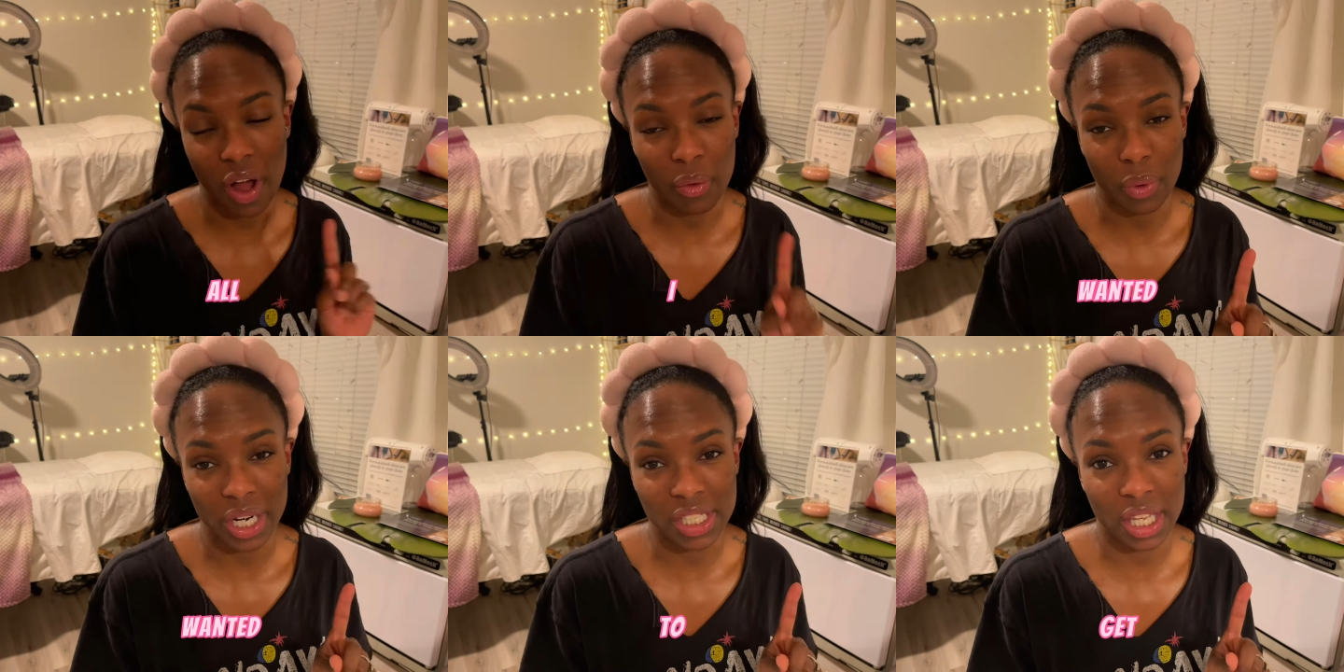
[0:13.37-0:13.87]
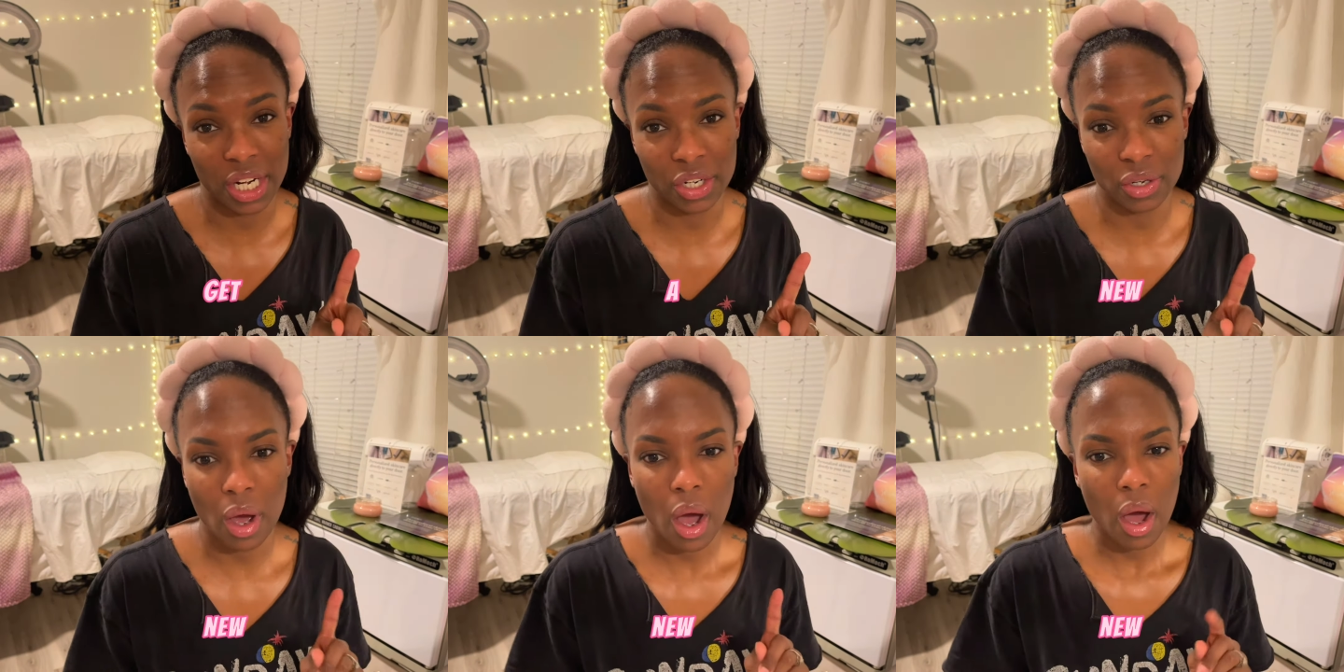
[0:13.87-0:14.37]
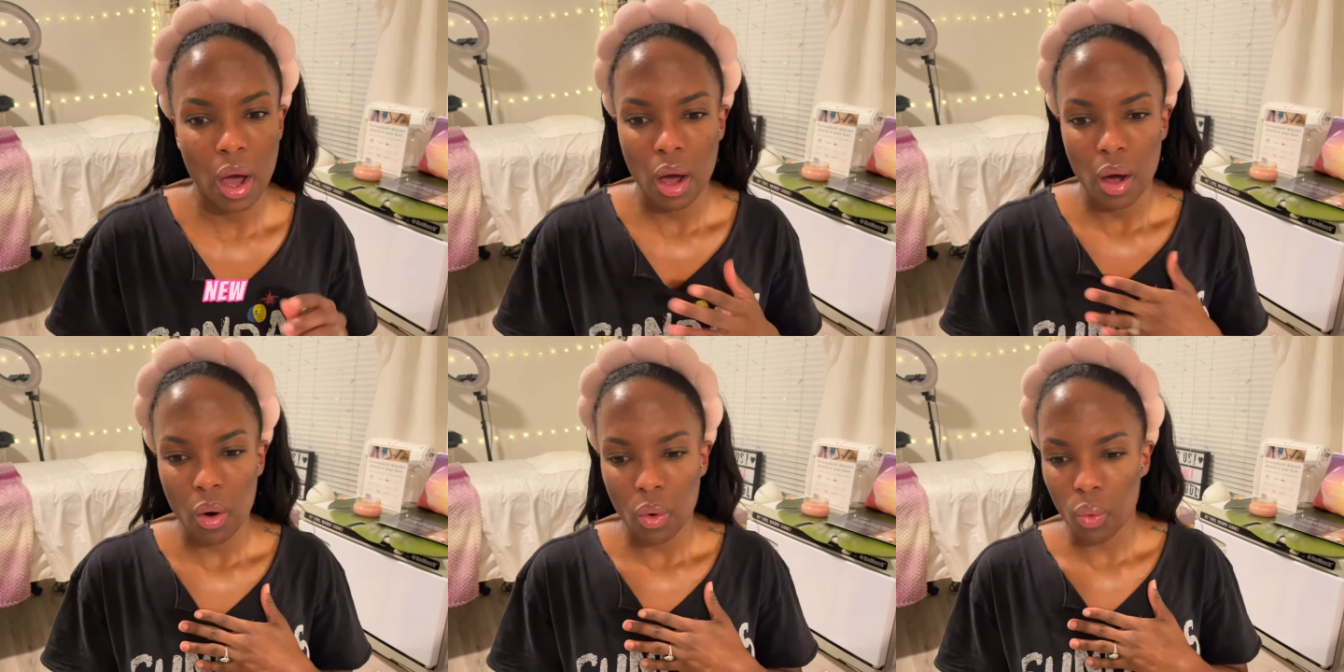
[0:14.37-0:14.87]
wanted to get a new...
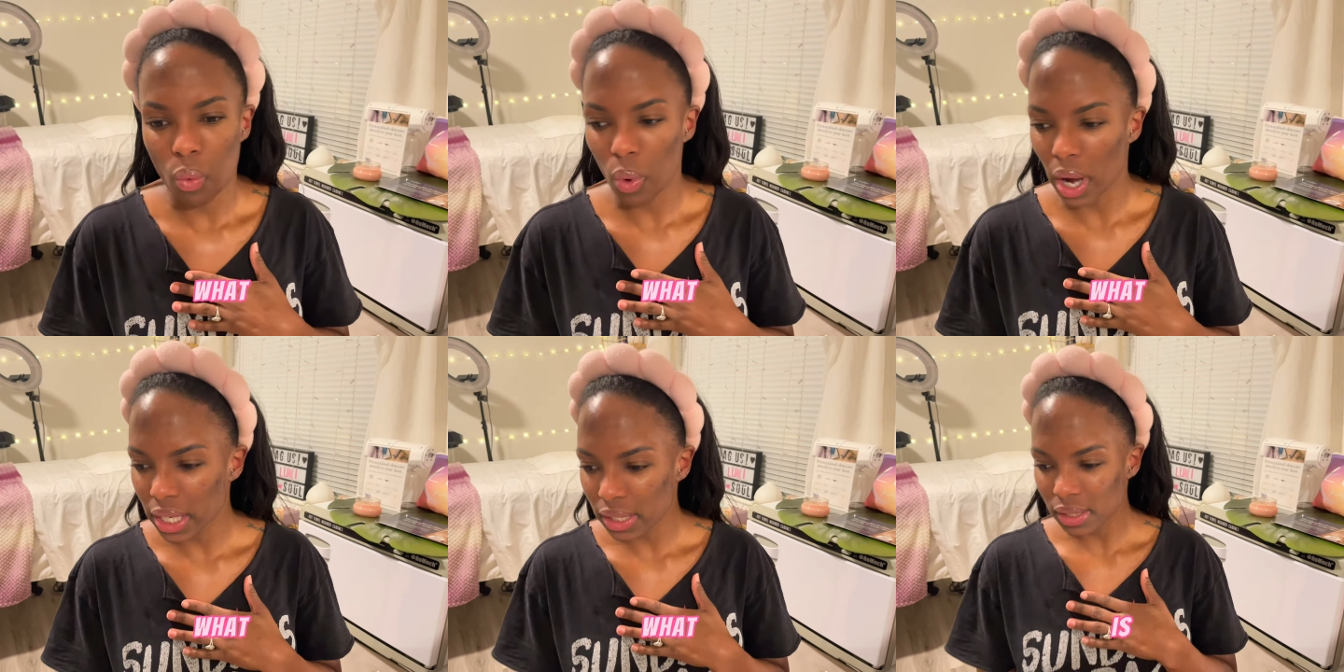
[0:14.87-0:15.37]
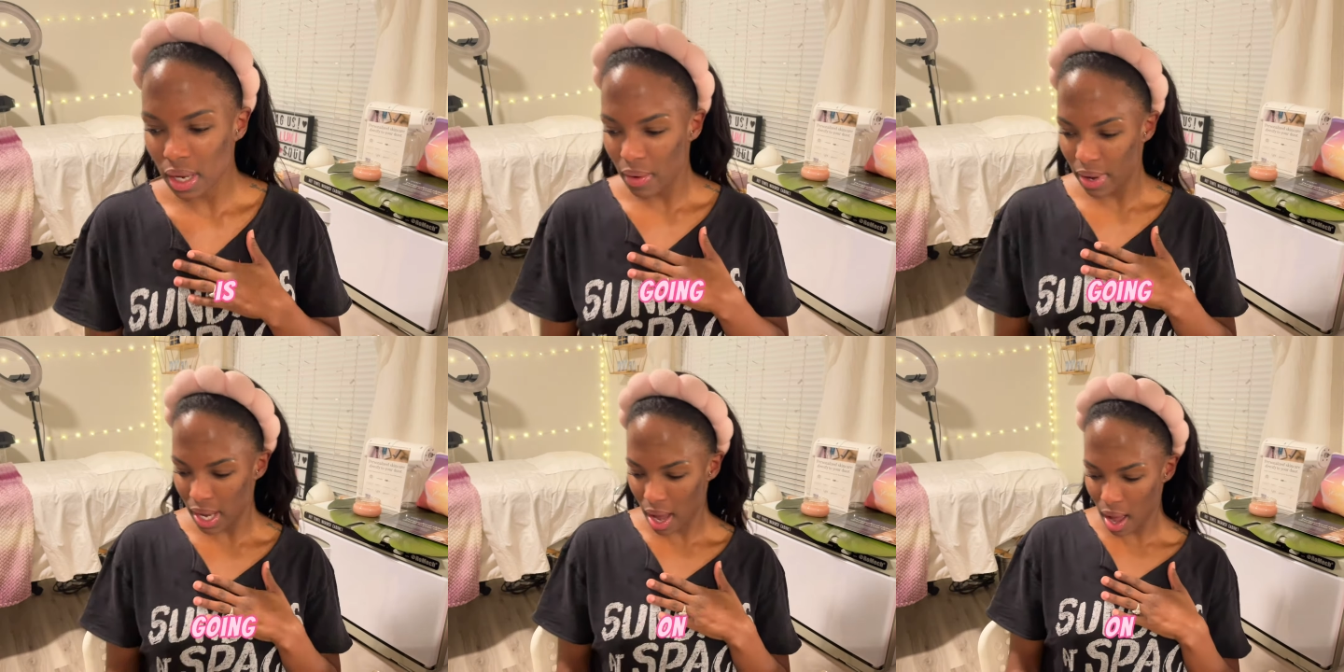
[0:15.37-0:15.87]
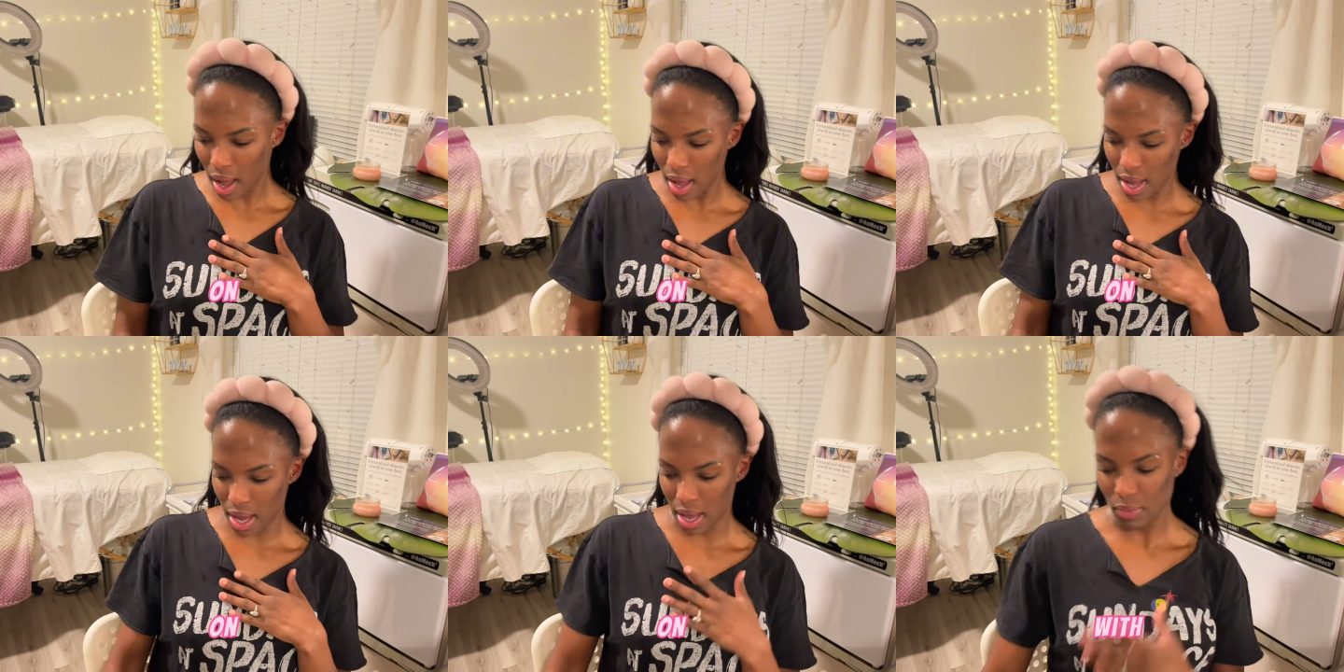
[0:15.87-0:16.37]
What is going
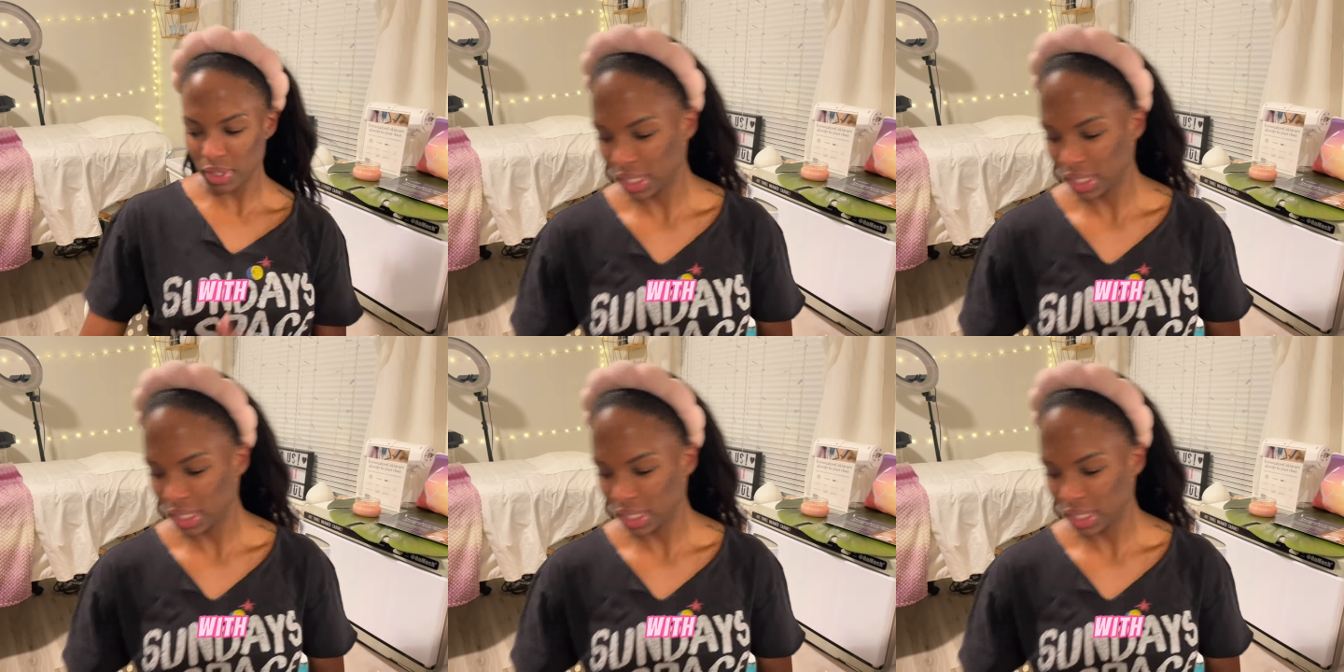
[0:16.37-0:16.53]
on with